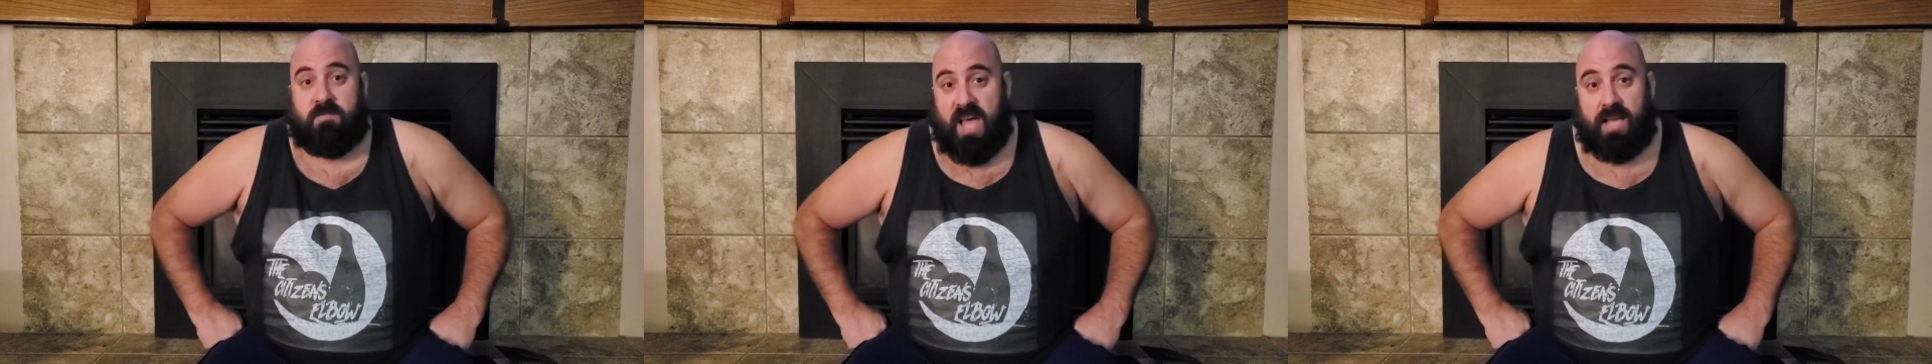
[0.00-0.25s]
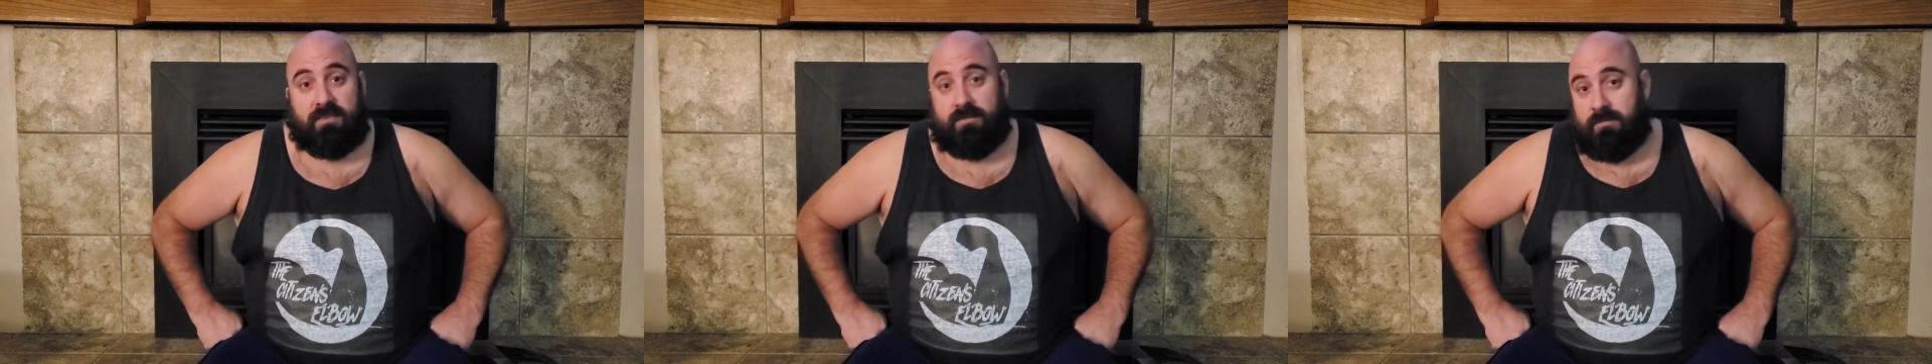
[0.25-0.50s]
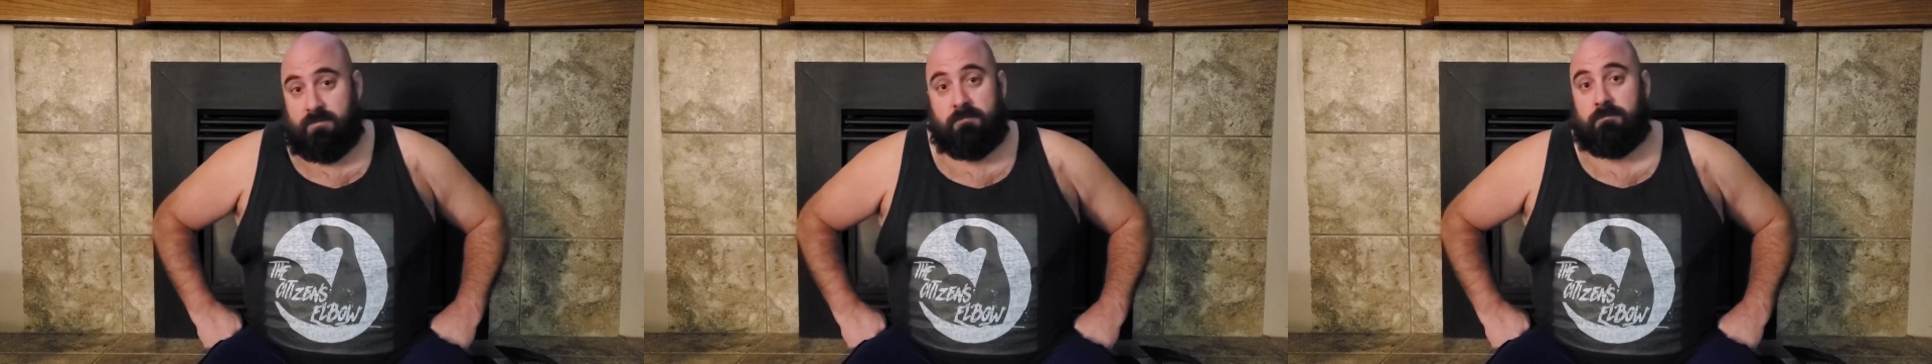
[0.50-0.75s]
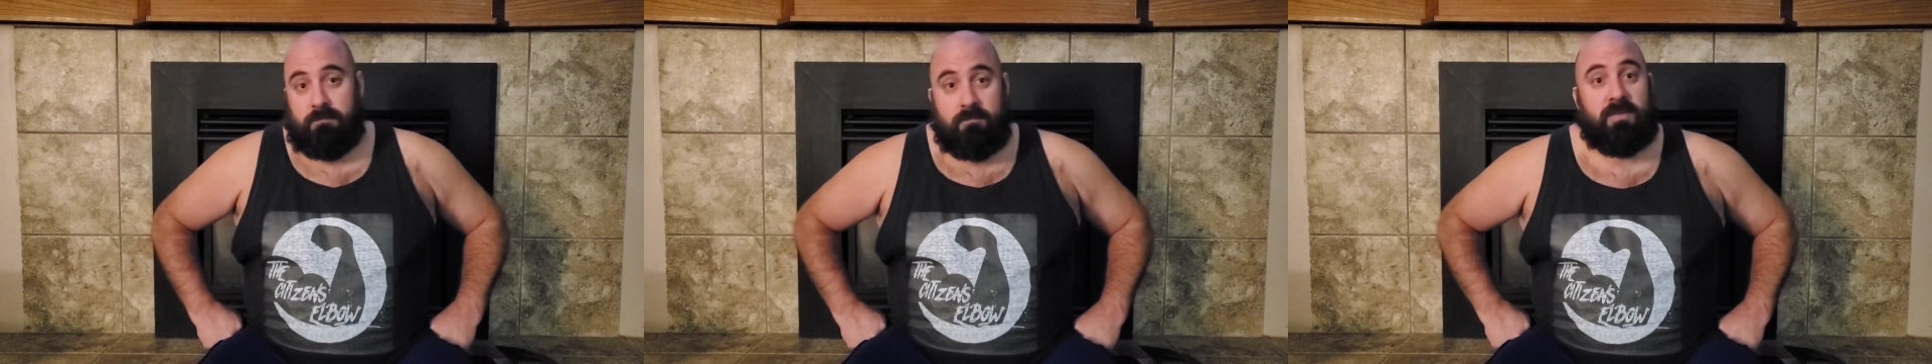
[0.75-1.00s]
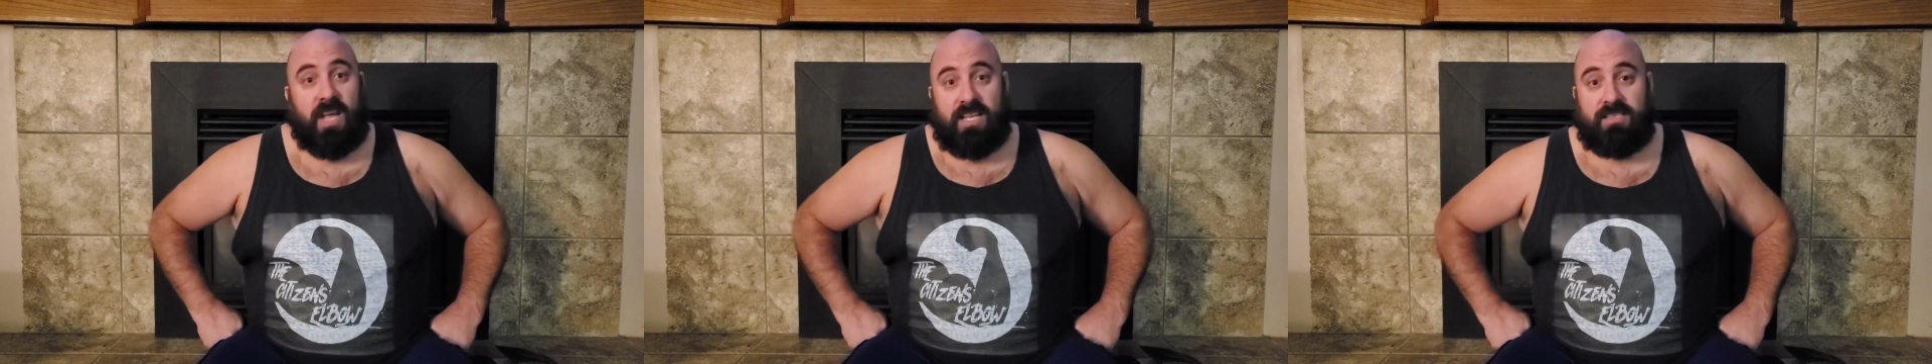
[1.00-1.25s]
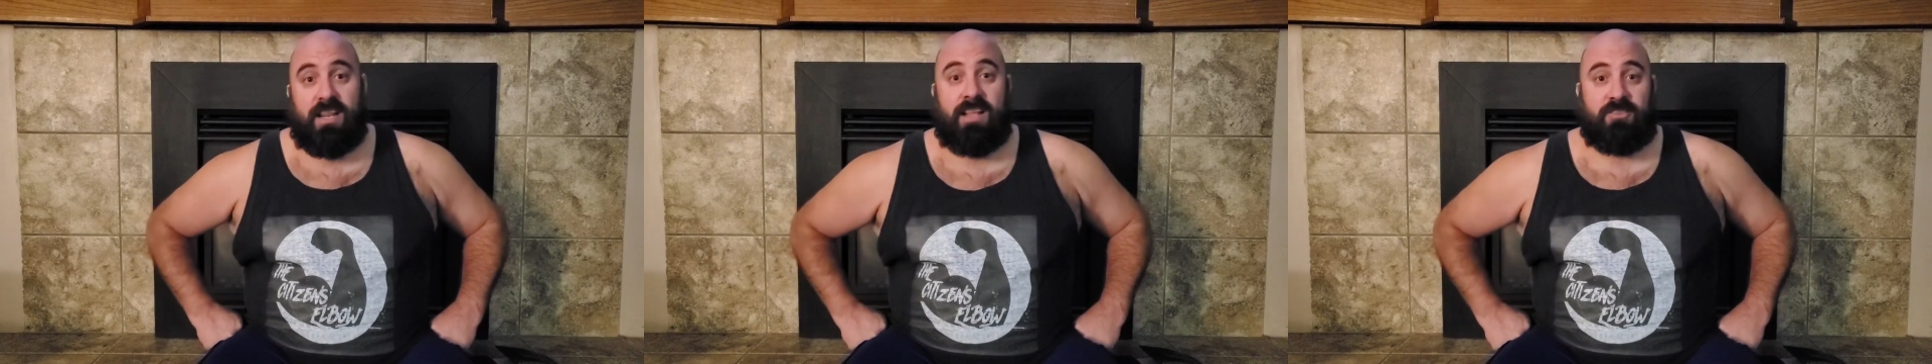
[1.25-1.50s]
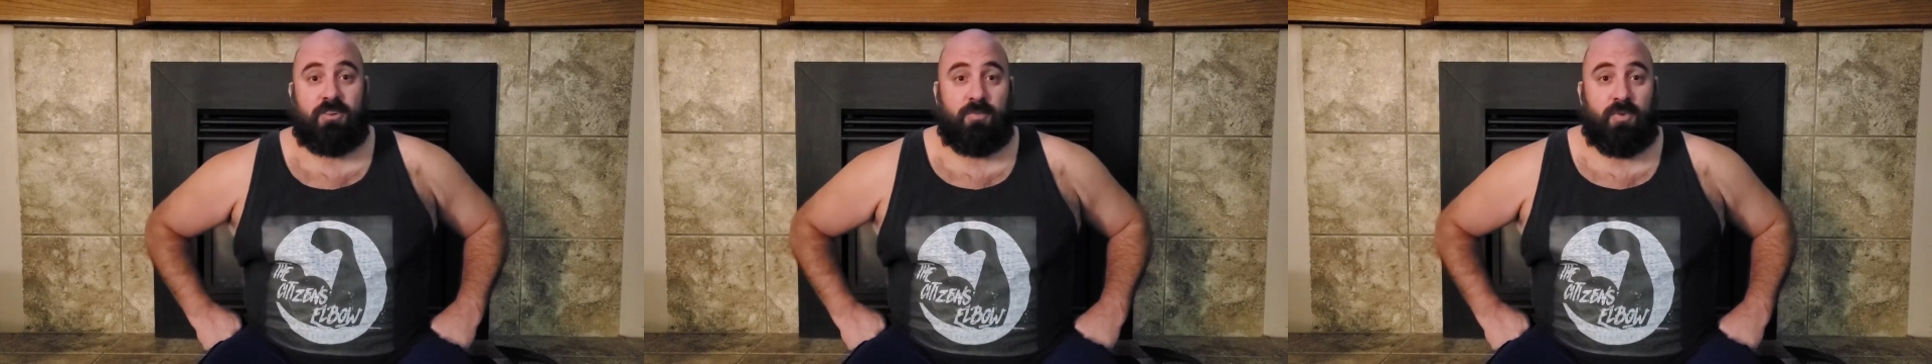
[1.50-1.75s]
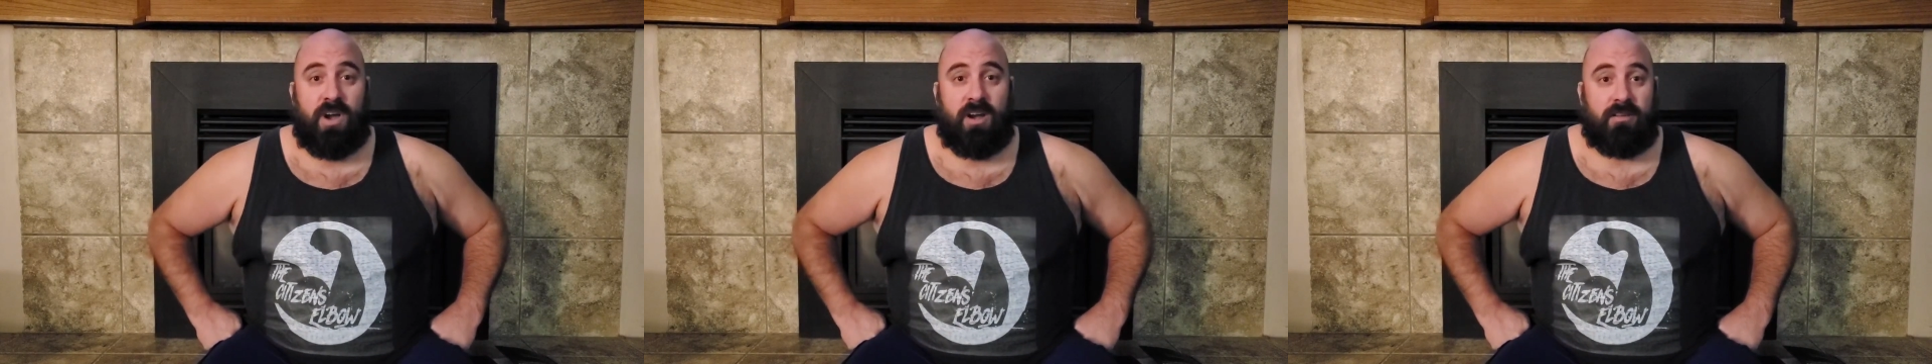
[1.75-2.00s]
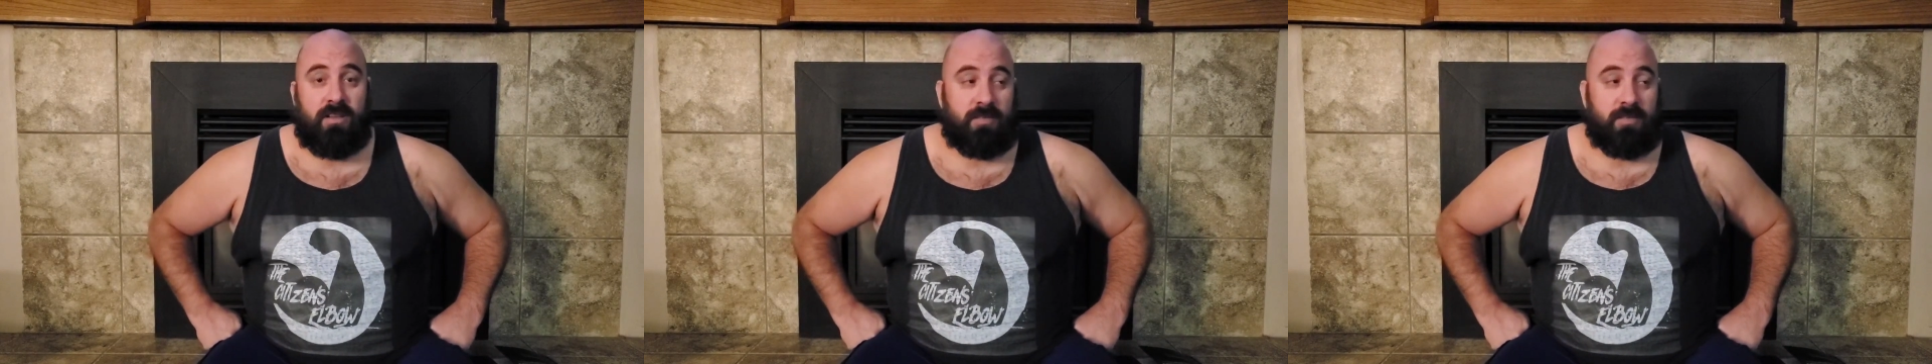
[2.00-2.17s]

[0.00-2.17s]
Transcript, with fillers: that's that's an answered prayer,